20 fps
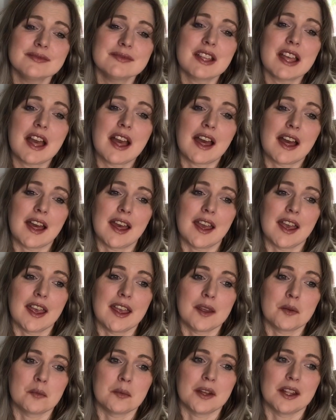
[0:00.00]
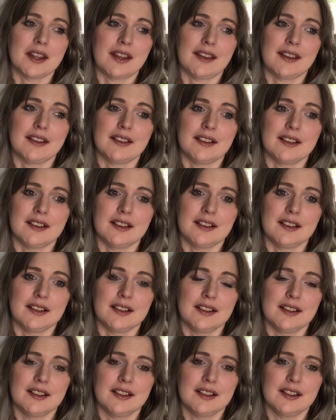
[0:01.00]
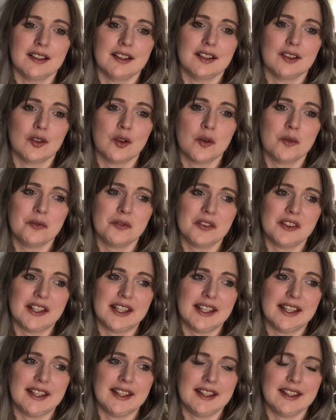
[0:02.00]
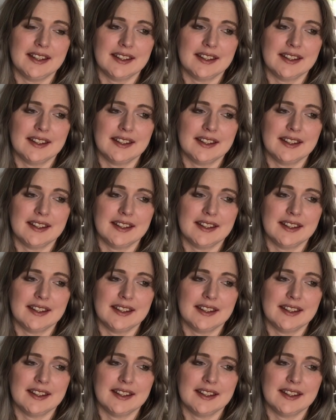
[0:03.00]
I will hopefully